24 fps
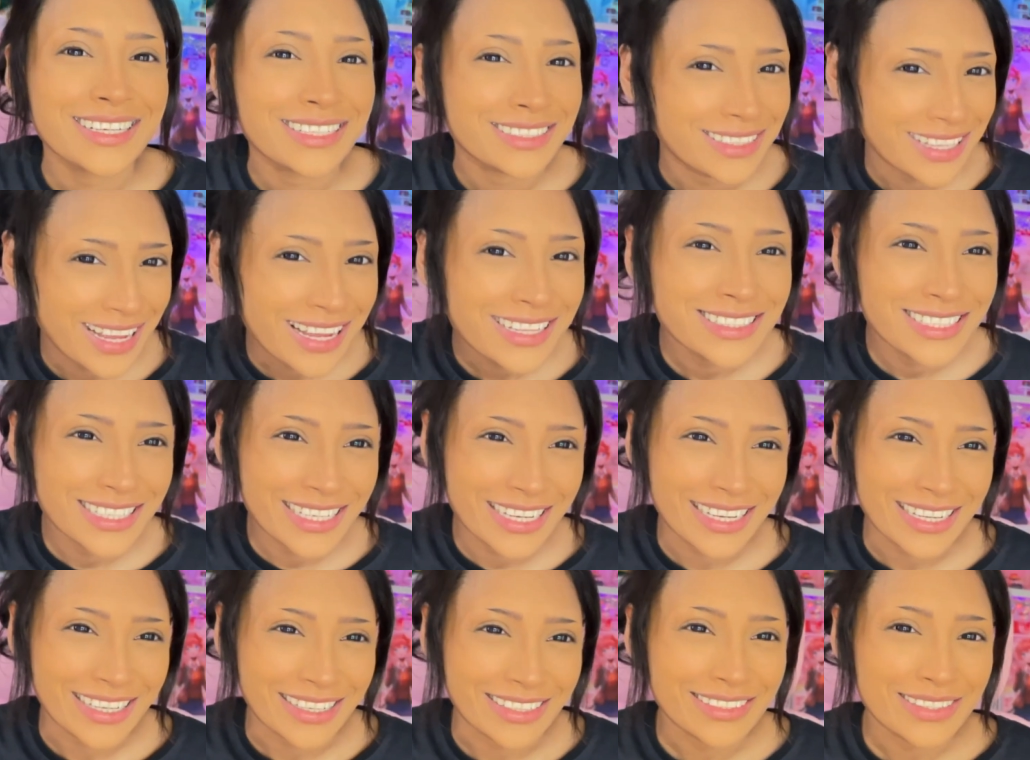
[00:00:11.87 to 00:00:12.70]
And that's
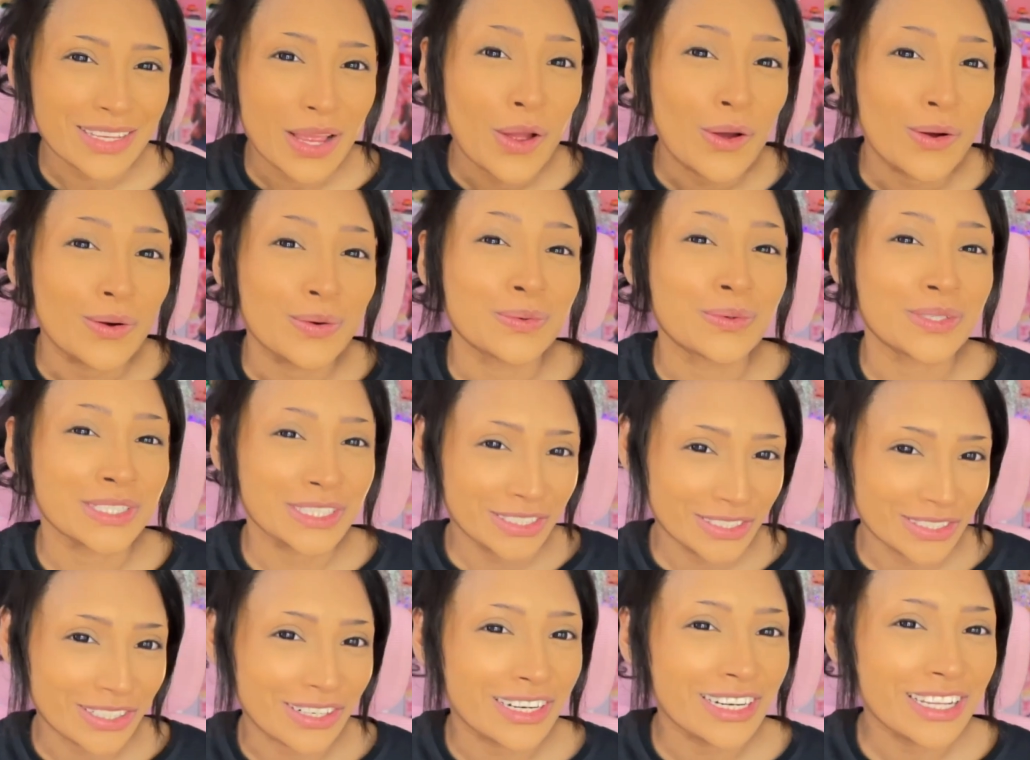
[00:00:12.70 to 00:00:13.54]
because we're
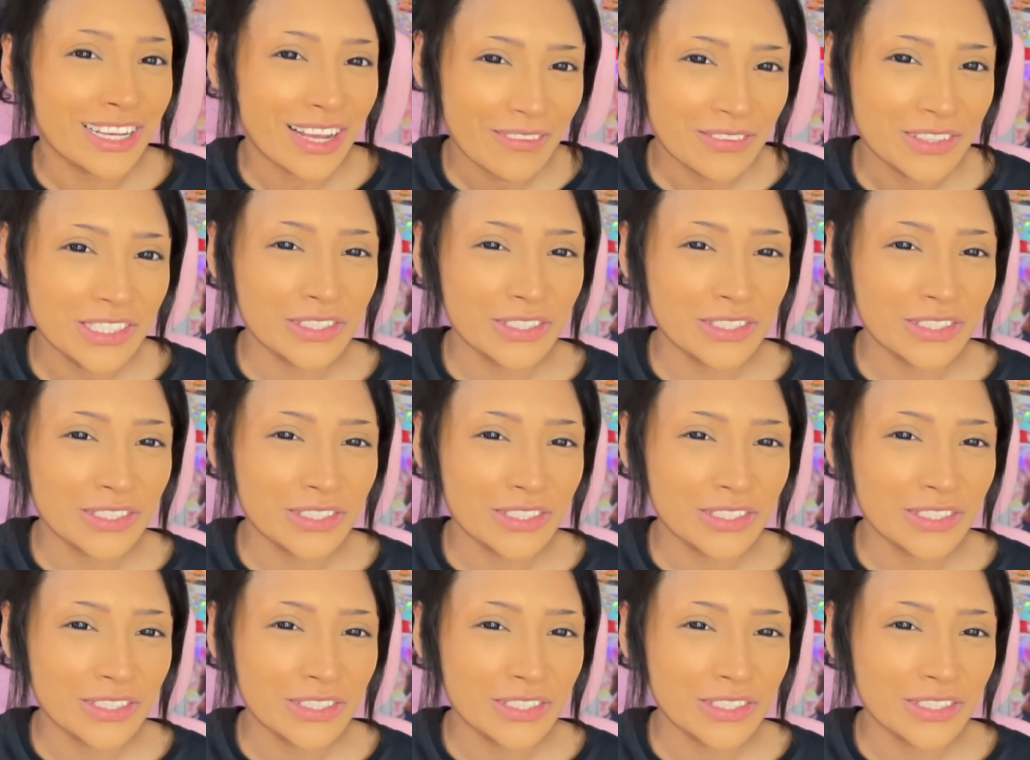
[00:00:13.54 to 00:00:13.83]
starting off